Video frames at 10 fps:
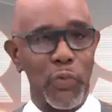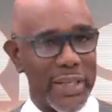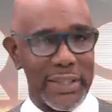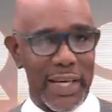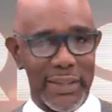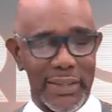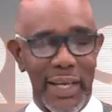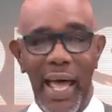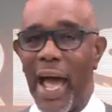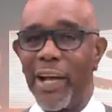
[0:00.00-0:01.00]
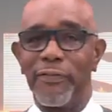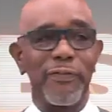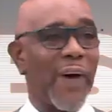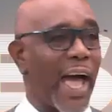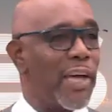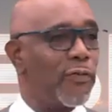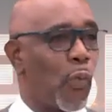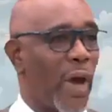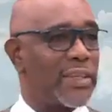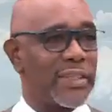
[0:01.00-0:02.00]
20th and
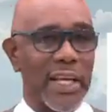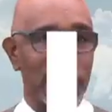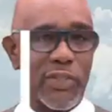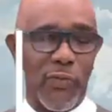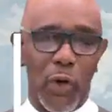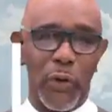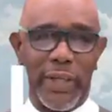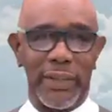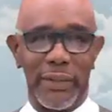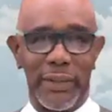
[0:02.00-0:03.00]
5 Wednesdays following.